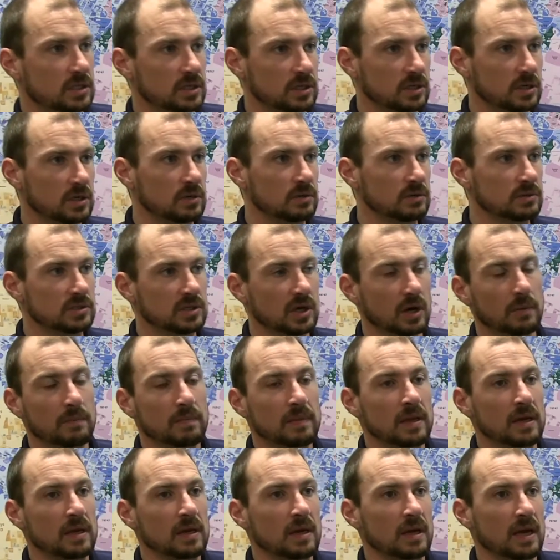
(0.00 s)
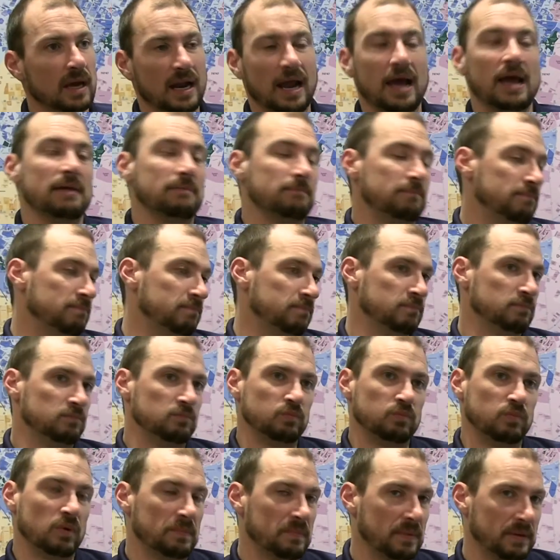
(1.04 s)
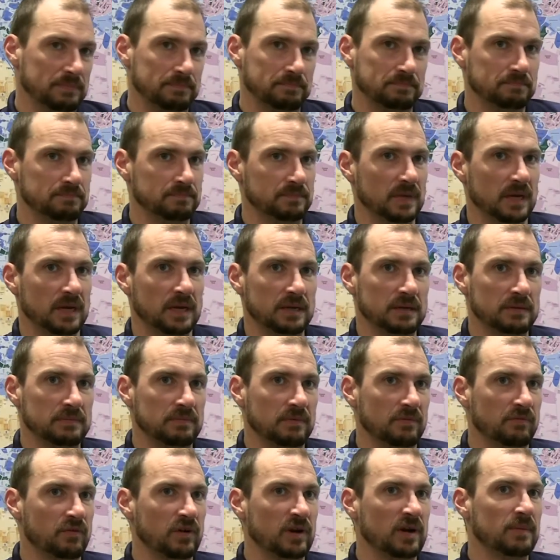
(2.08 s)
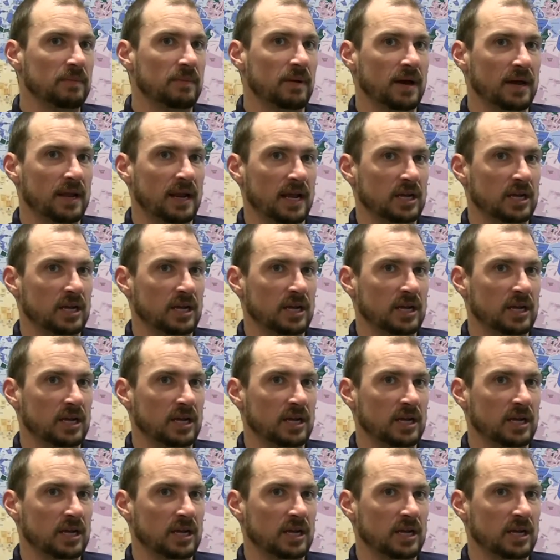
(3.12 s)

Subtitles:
to do. So, my friend of mine